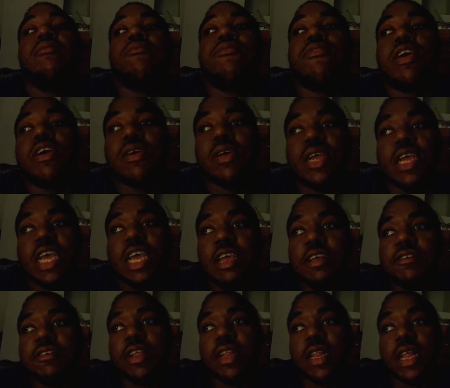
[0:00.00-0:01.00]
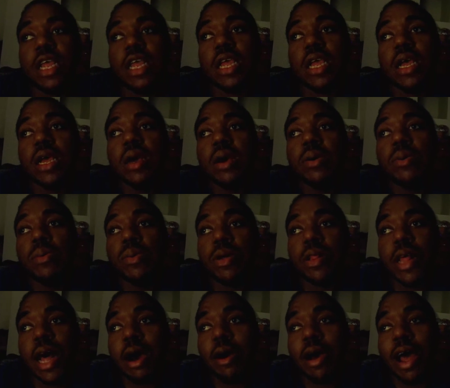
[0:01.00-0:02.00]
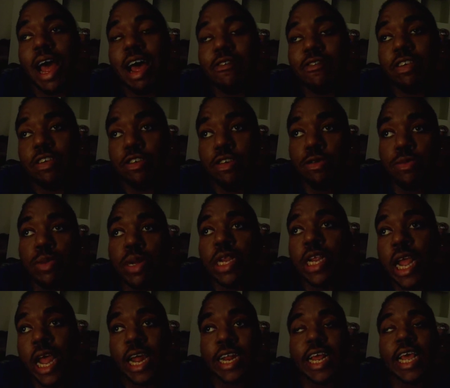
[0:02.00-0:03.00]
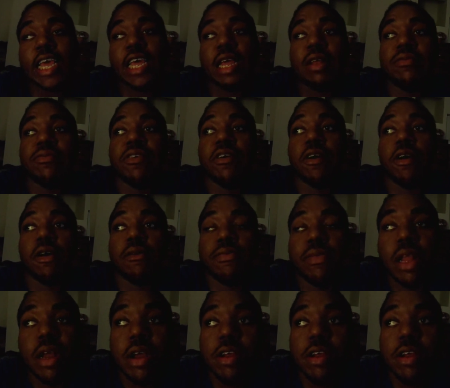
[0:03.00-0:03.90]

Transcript: very easily without having too much headache involved.